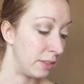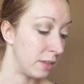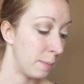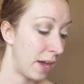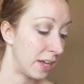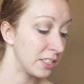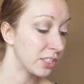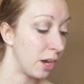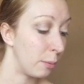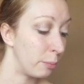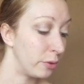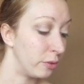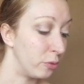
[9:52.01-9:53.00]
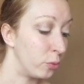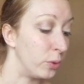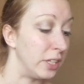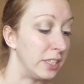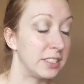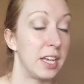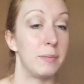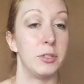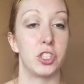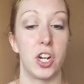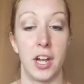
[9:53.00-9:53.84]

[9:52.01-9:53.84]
been the past couple of weeks.